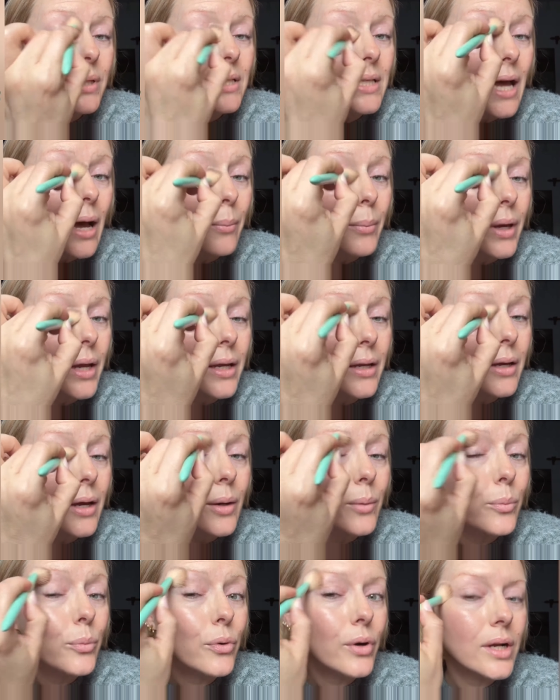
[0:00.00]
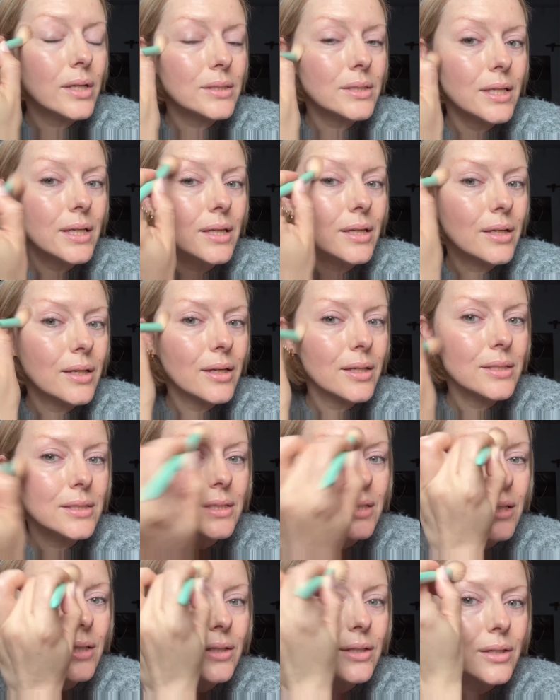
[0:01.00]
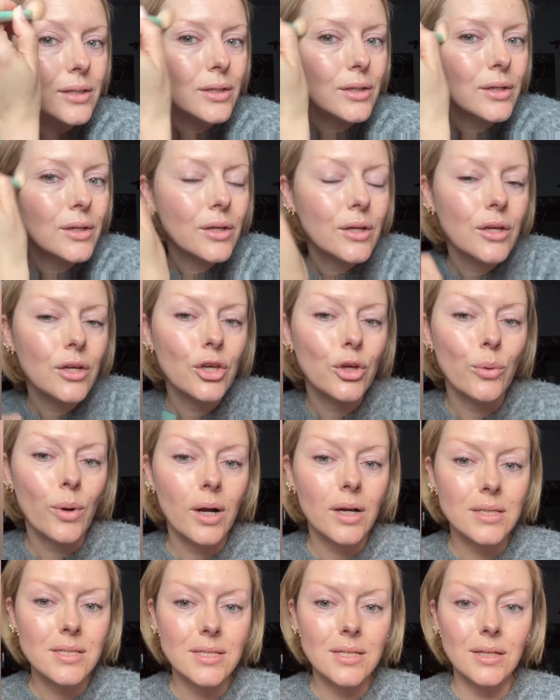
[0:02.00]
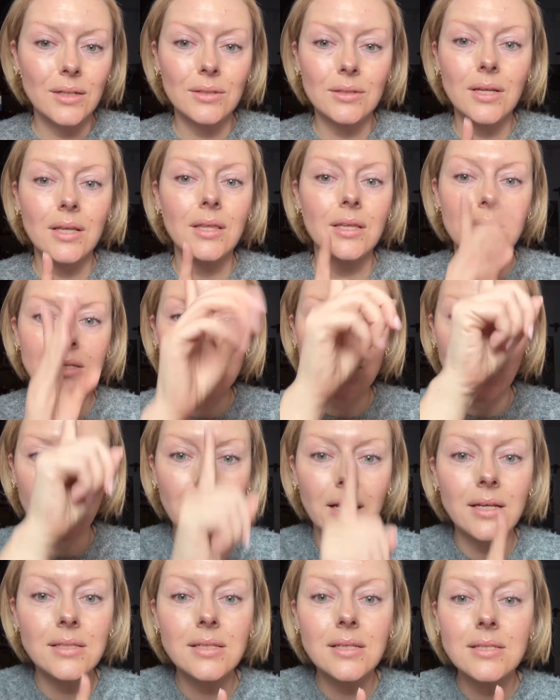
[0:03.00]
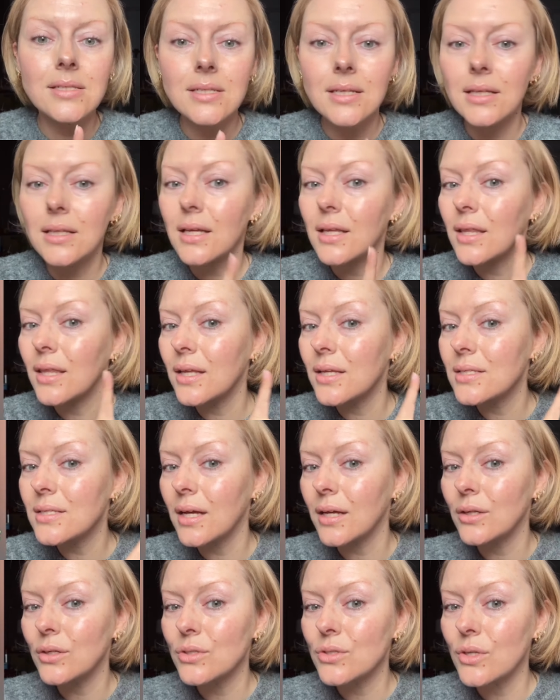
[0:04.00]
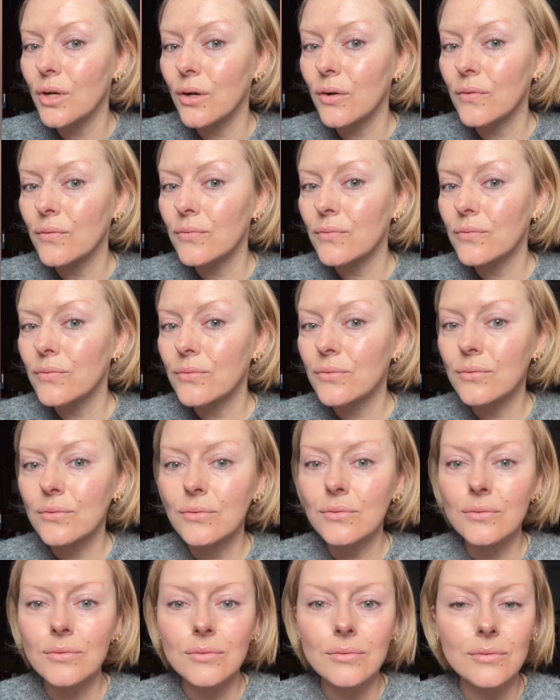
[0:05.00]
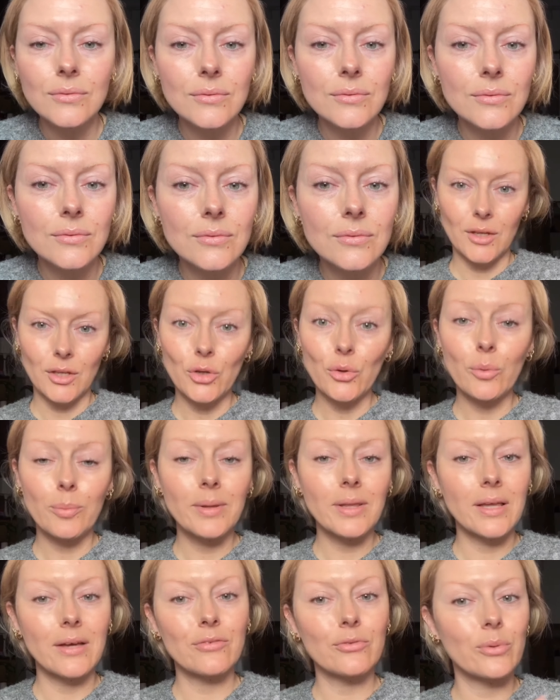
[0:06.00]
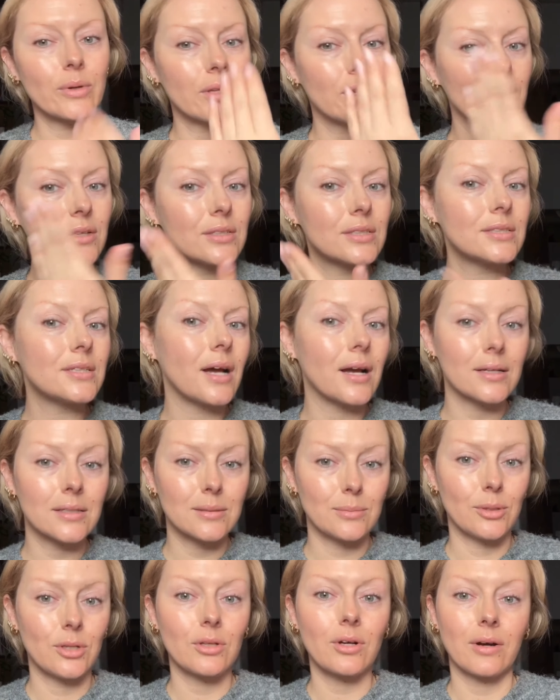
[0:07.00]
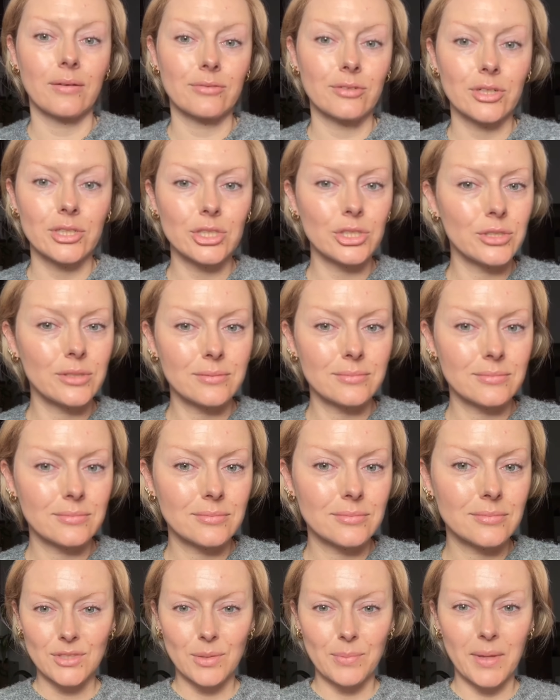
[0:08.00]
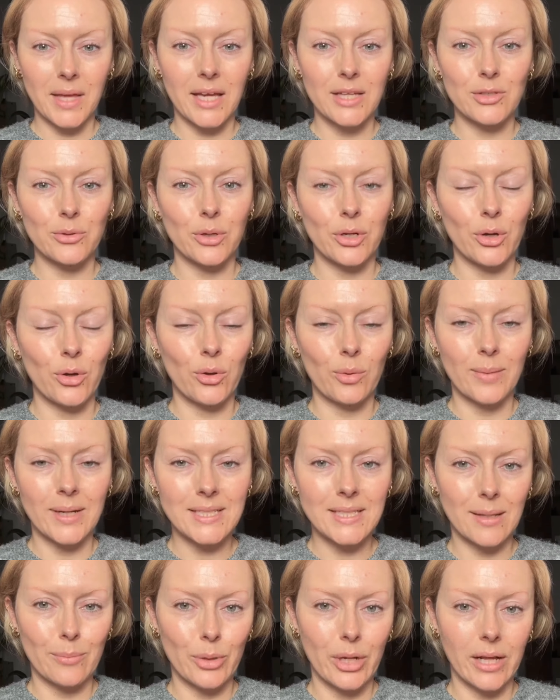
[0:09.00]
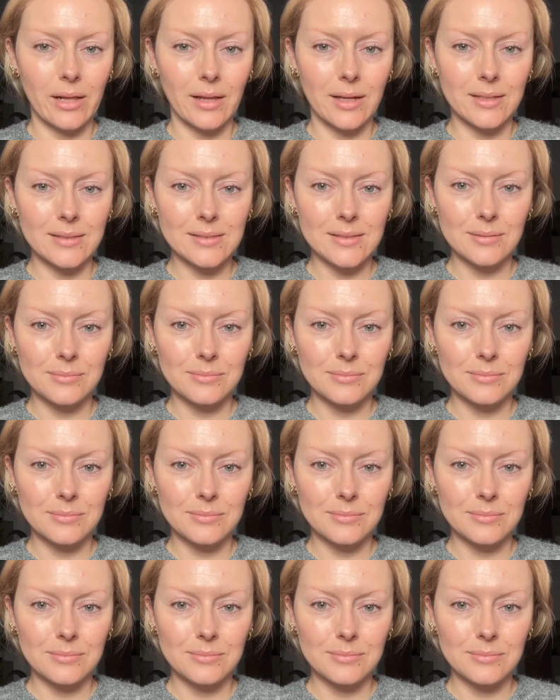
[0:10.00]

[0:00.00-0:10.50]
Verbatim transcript: dabbing and pressing until you are concealed. And this side has concealer, this side does not. And you'll be left with undetectable coverage. Something I do on all my celebrity clients.